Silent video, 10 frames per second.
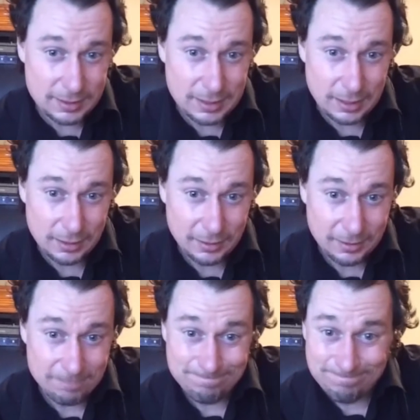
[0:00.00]
thing.
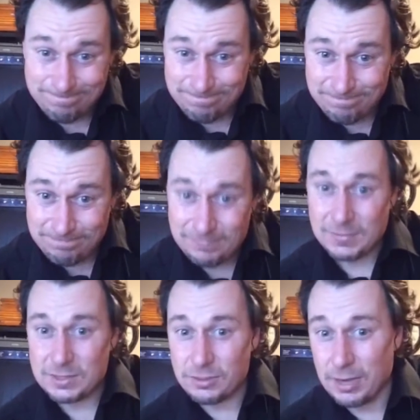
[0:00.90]

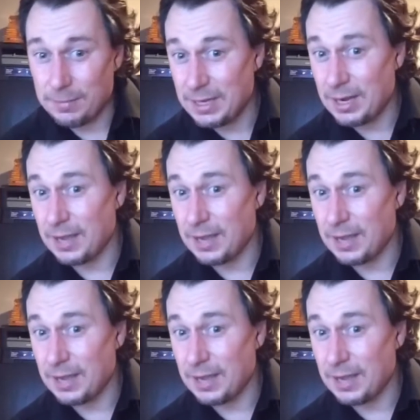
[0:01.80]
So I mean,